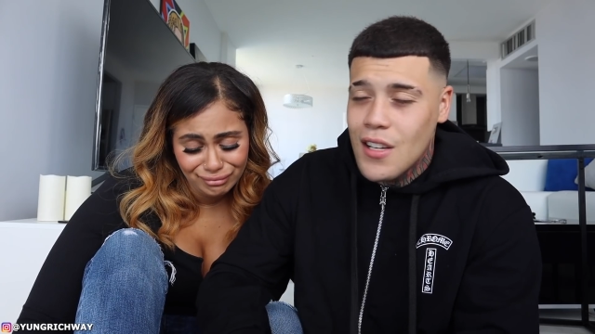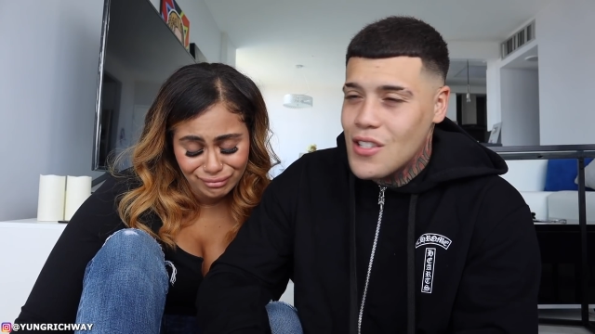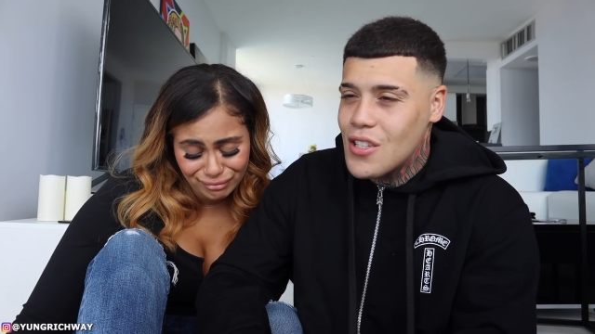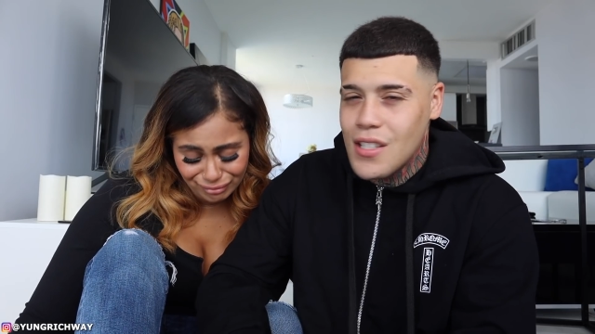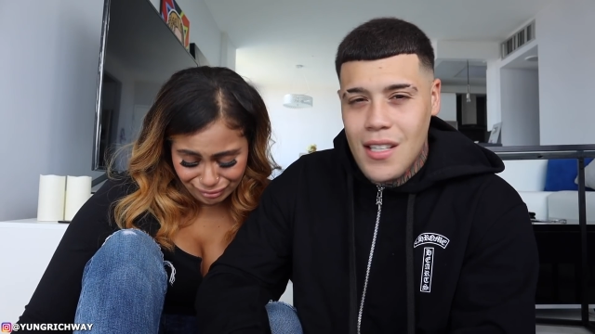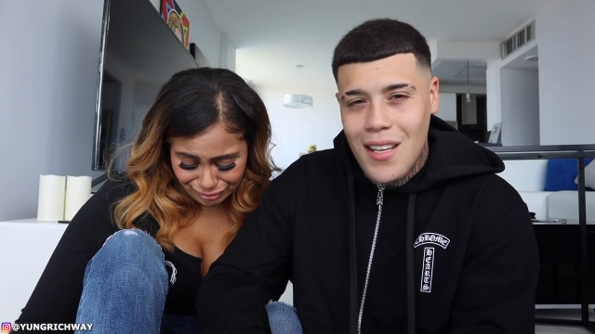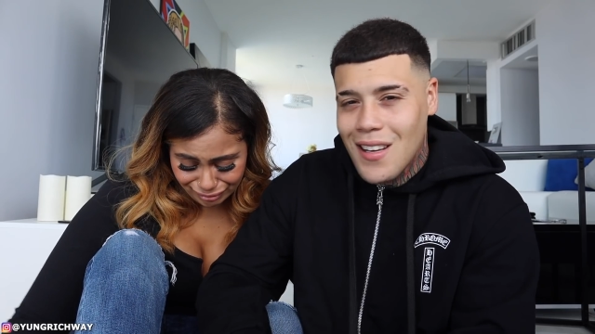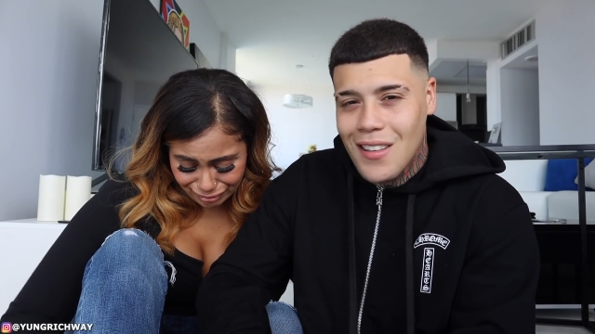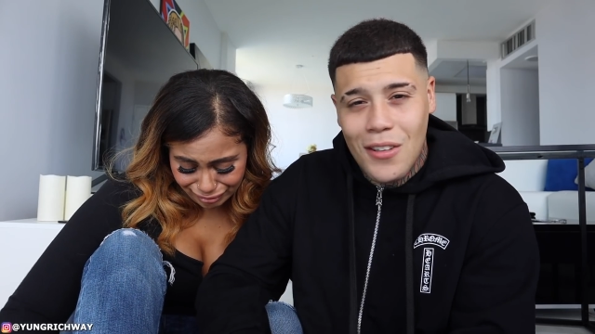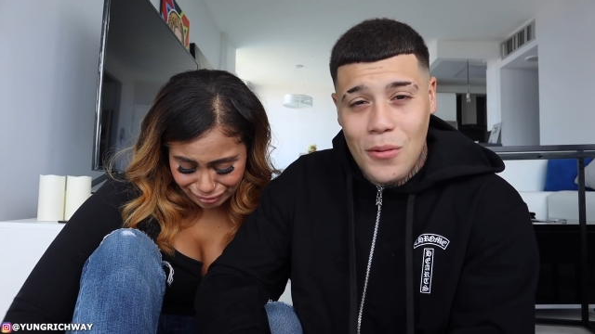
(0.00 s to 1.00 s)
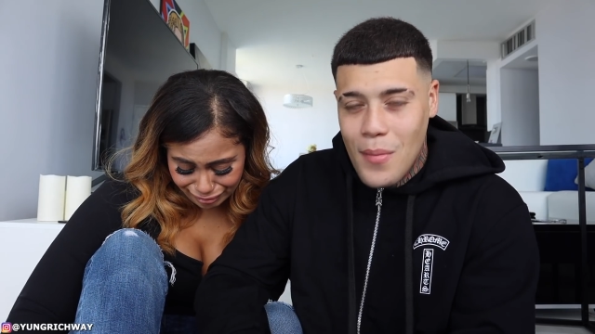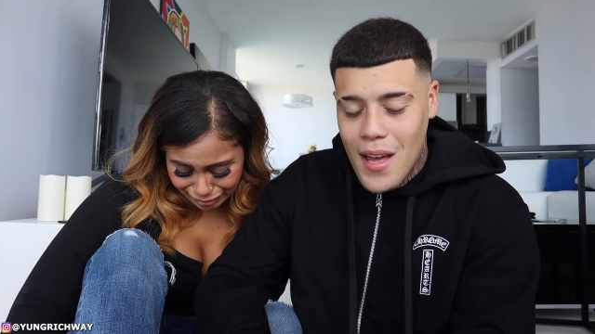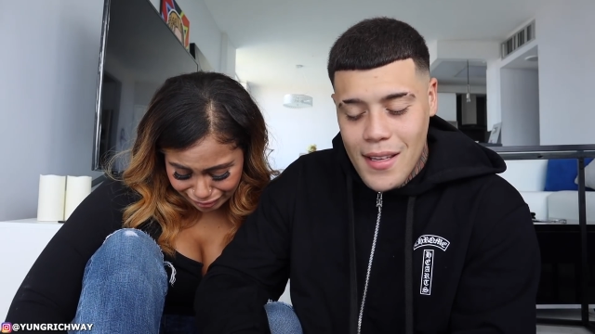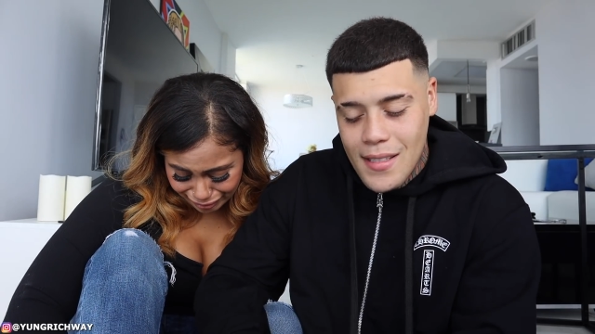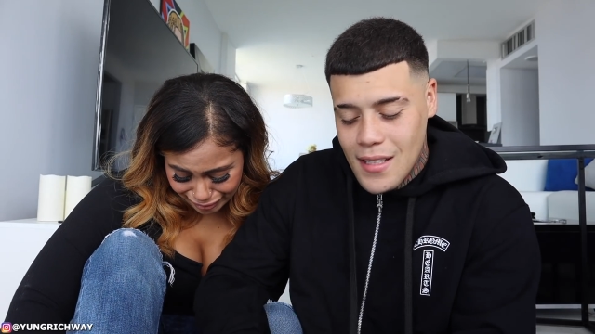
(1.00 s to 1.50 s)
Speaker 1: just like a little
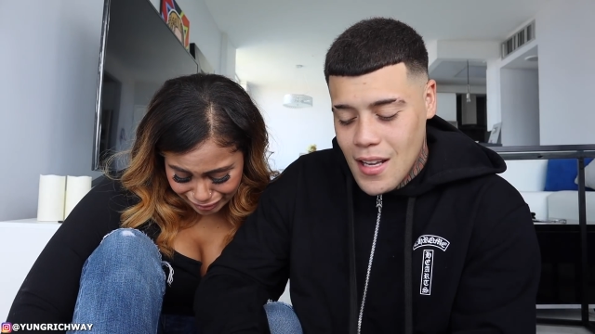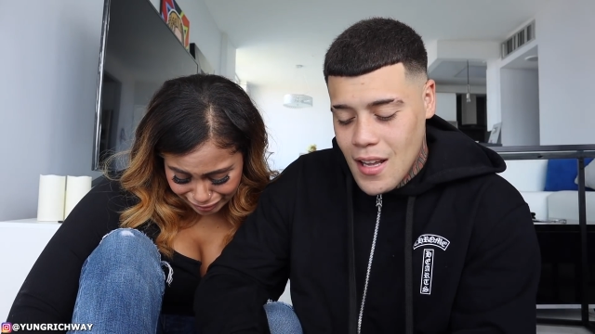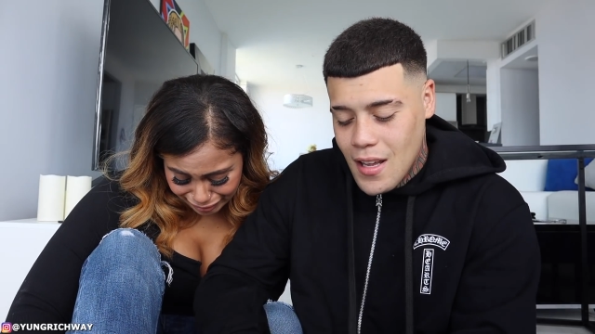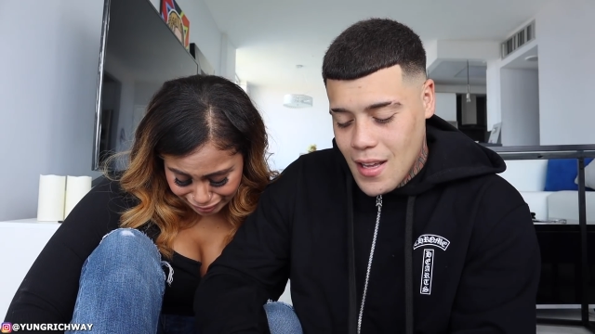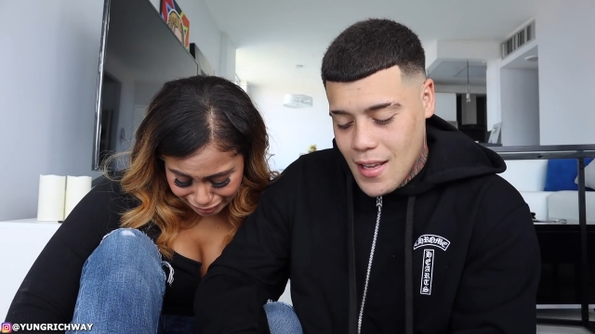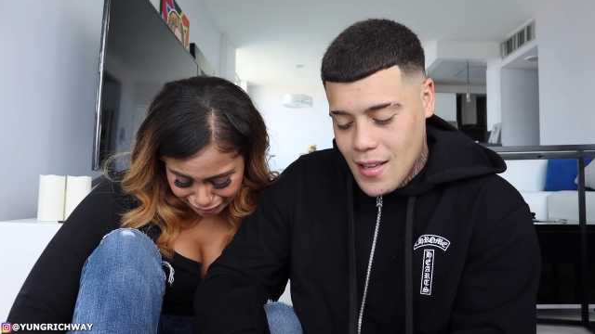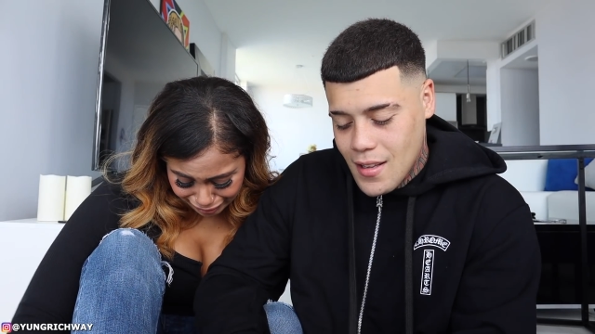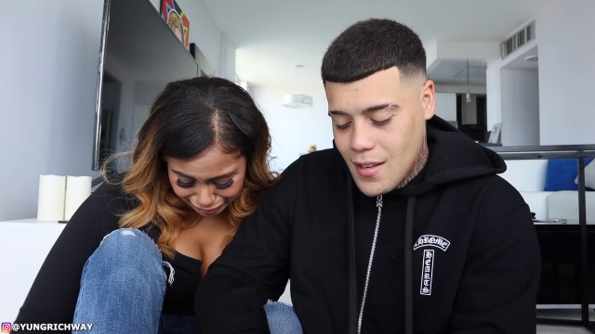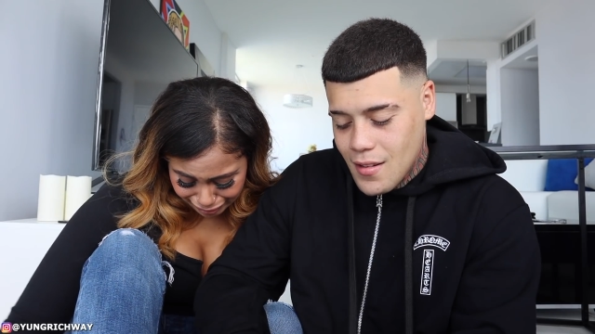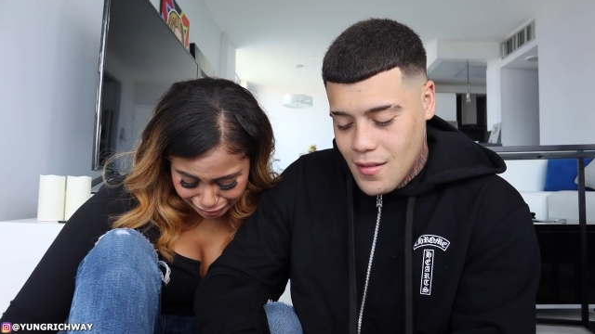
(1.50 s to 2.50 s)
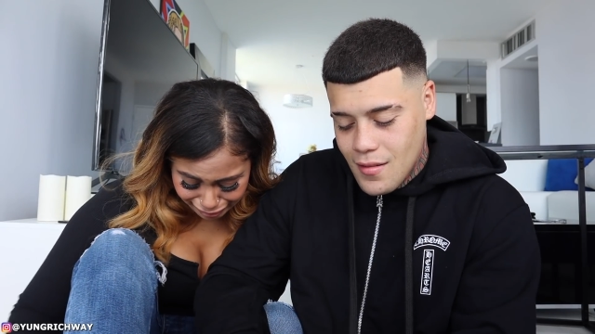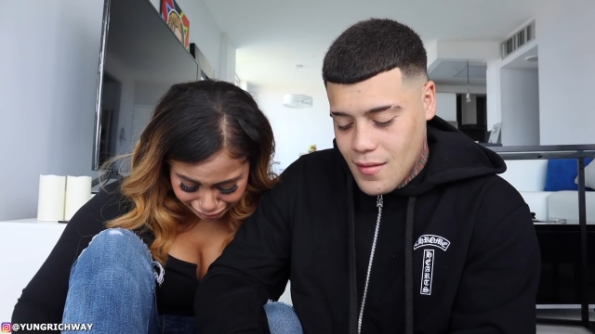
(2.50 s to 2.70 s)
mess. And,